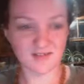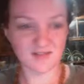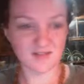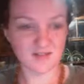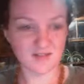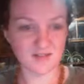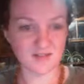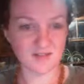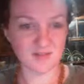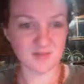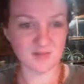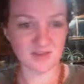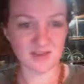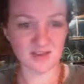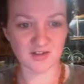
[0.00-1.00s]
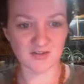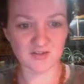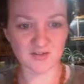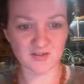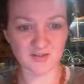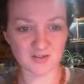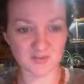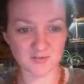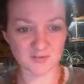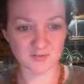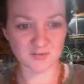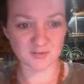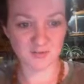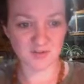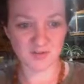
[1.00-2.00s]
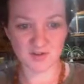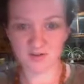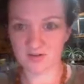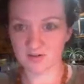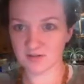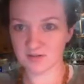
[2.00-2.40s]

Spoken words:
I'm making sure this is working.